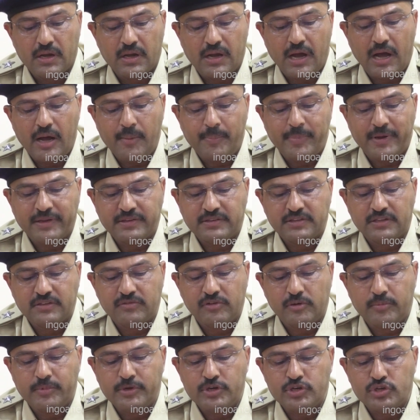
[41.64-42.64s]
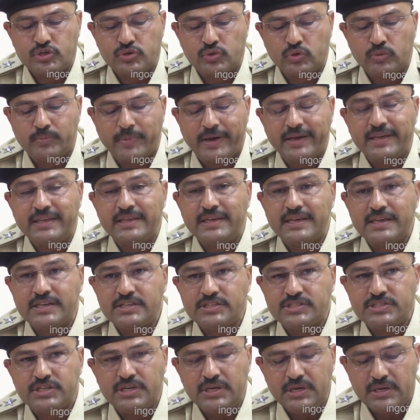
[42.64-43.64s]
Car passes will be issued by
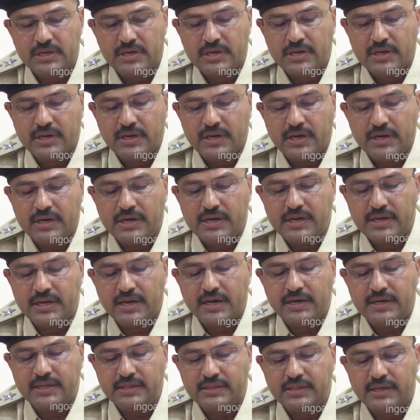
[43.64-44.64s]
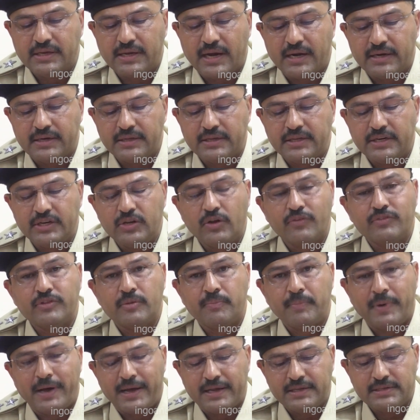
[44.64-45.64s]
ESG indicating the category of
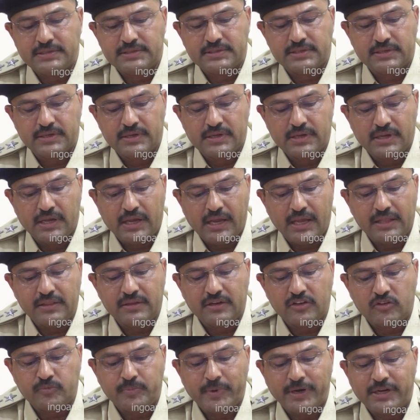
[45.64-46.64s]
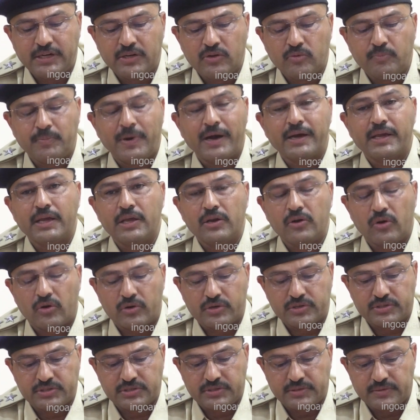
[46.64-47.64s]
the pass and respective parking
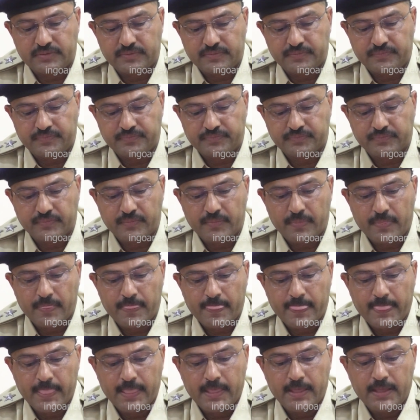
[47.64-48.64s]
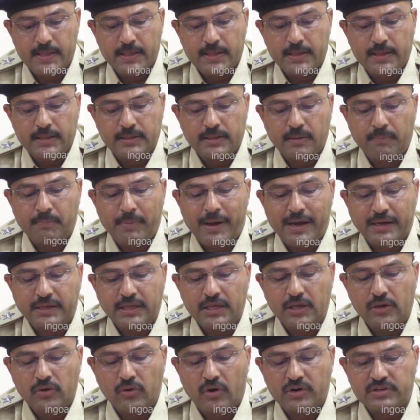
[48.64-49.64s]
lots. The
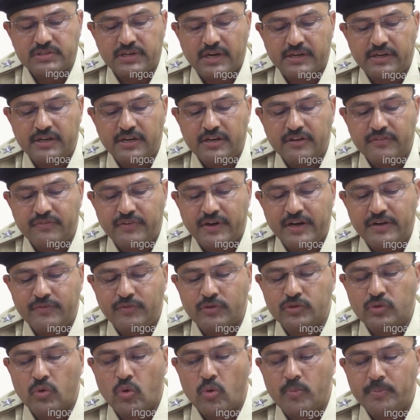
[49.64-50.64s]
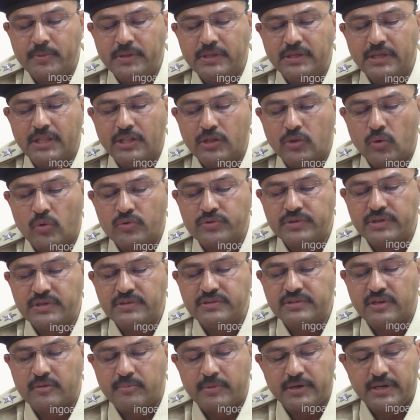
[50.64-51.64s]
parking lots identified for the opening and closing
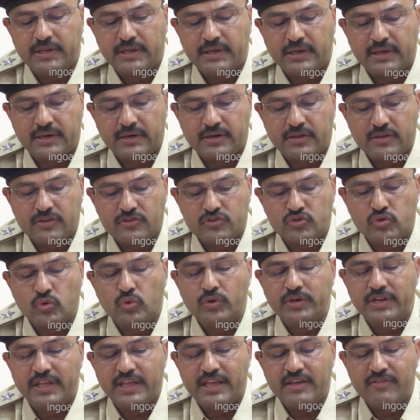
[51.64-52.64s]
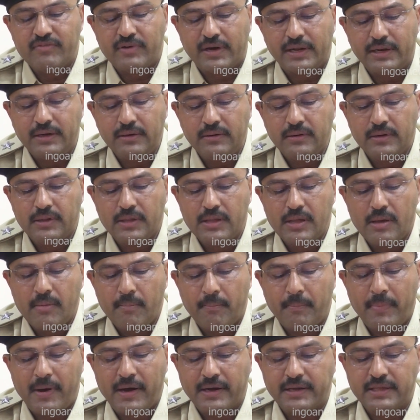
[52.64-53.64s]
ceremony are Zone A1,
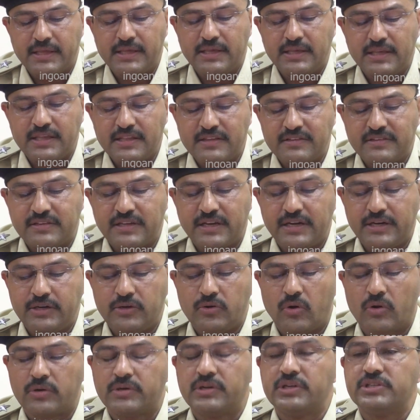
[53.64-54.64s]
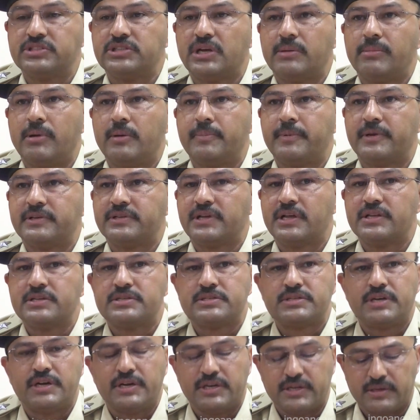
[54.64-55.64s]
parking inside Dr. Shyama Prasad
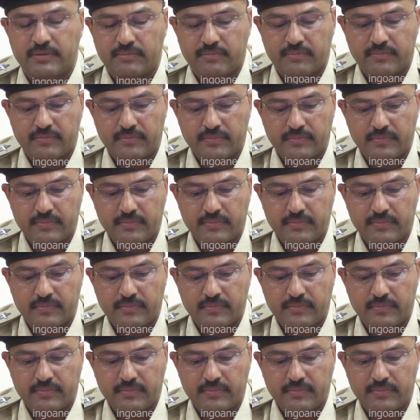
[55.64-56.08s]
Stadium.